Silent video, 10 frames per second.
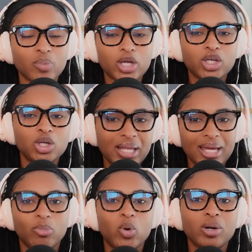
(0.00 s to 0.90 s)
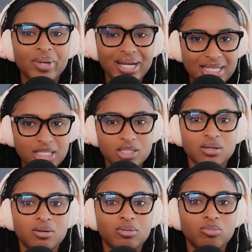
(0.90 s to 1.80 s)
accumulate more minutes,
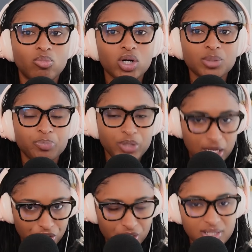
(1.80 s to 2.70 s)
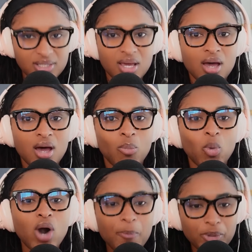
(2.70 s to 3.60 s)
more touches,
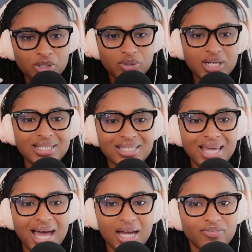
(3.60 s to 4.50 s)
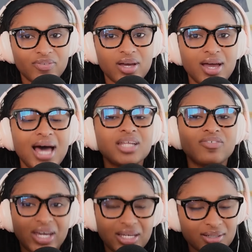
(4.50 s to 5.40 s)
more opportunities to kind of
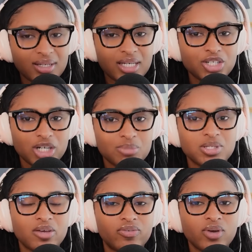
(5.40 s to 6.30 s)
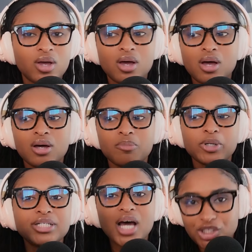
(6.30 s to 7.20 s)
elevate in terms of
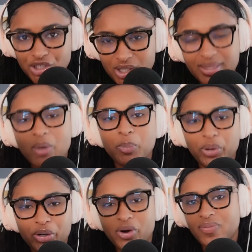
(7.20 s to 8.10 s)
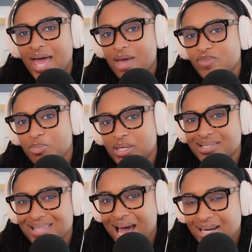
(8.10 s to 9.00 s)
production that will put her on that
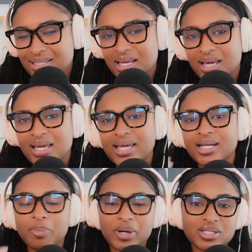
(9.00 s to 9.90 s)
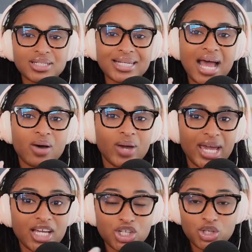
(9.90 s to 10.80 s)
MVP status in comparison to now
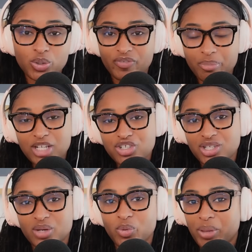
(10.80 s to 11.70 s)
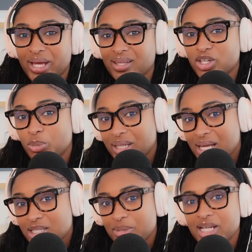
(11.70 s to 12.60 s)
Asia. You even mentioned it, will play a little bit
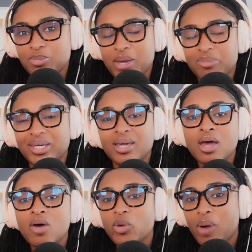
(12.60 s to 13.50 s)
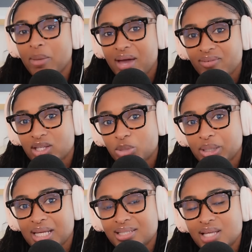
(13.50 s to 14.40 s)
less minutes, maybe will probably have a little
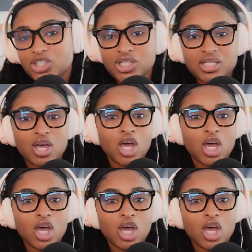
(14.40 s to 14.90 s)
bit less touches